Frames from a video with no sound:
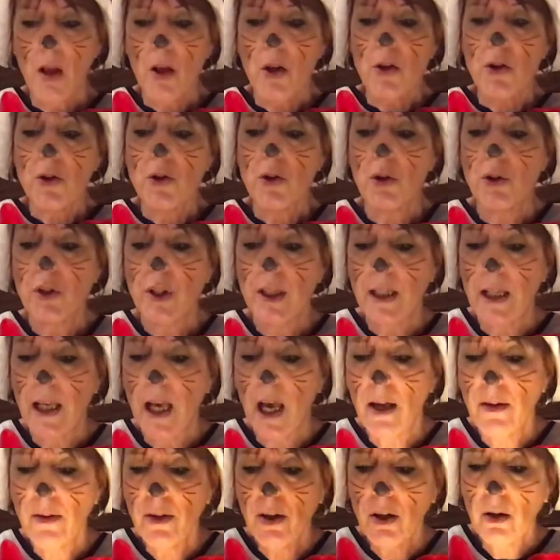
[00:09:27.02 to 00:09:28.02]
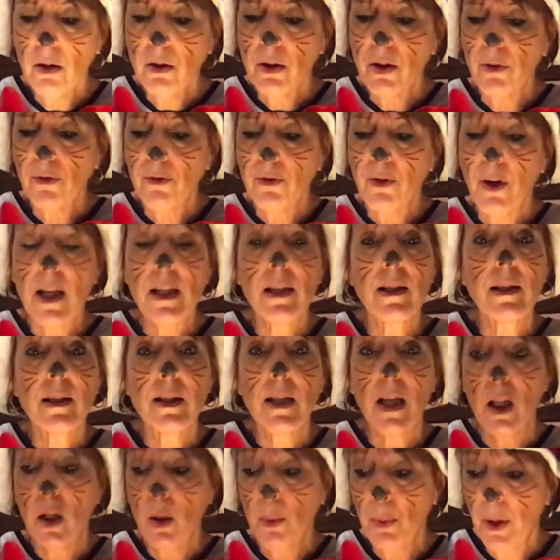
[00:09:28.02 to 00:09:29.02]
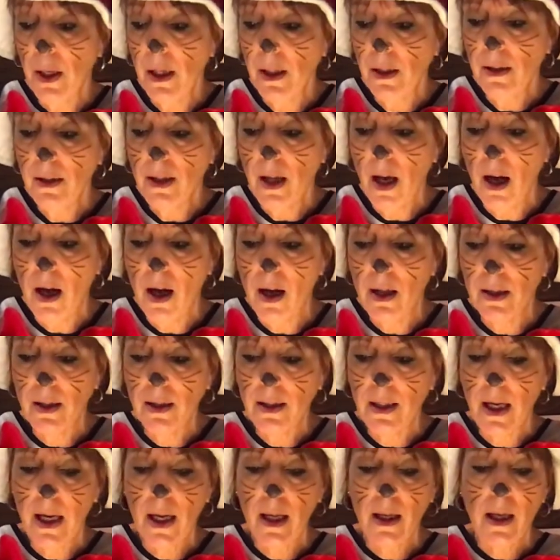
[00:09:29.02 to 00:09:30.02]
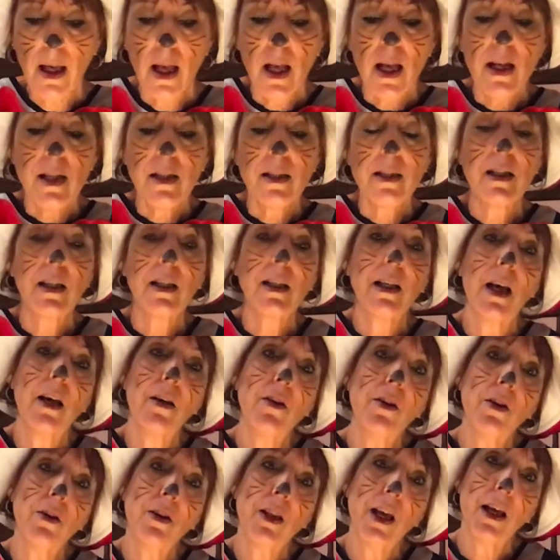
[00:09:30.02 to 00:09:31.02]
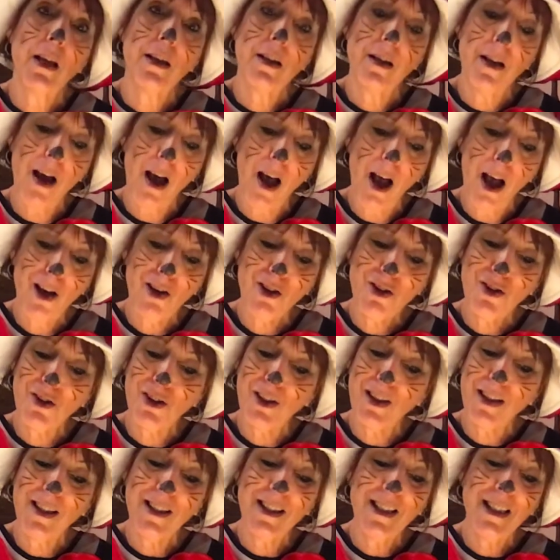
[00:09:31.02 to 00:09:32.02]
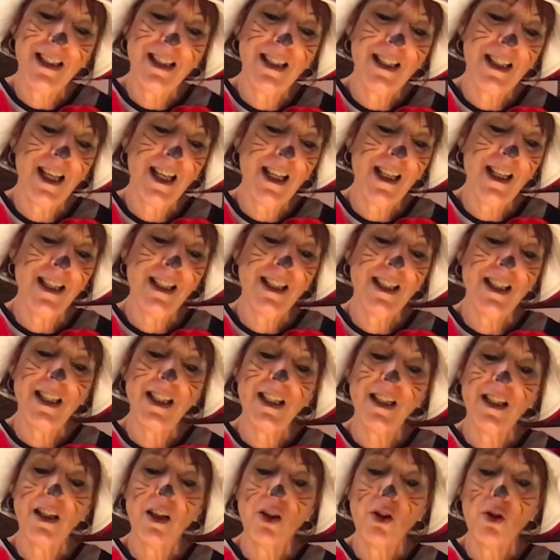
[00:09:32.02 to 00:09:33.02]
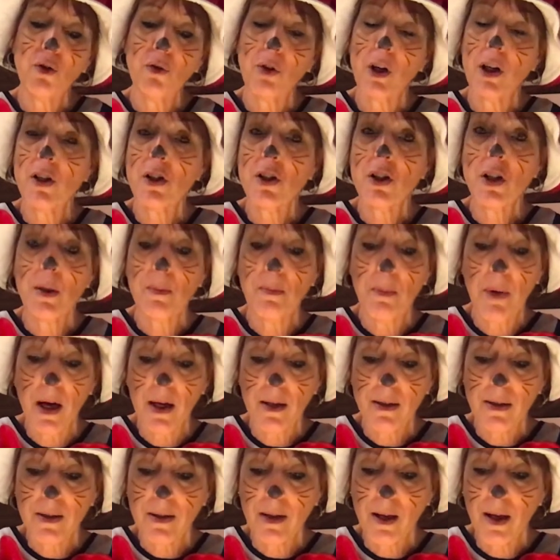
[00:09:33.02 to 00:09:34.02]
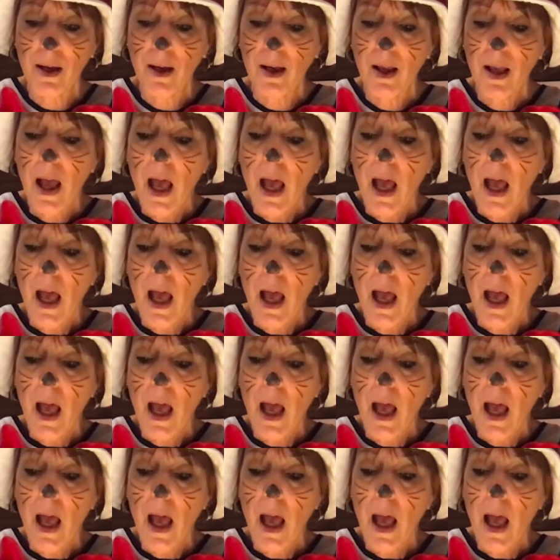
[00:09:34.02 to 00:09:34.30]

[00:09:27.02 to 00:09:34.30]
So together, the friends celebrated the holiday. Together, they noshed on tasty, crunchy matzah.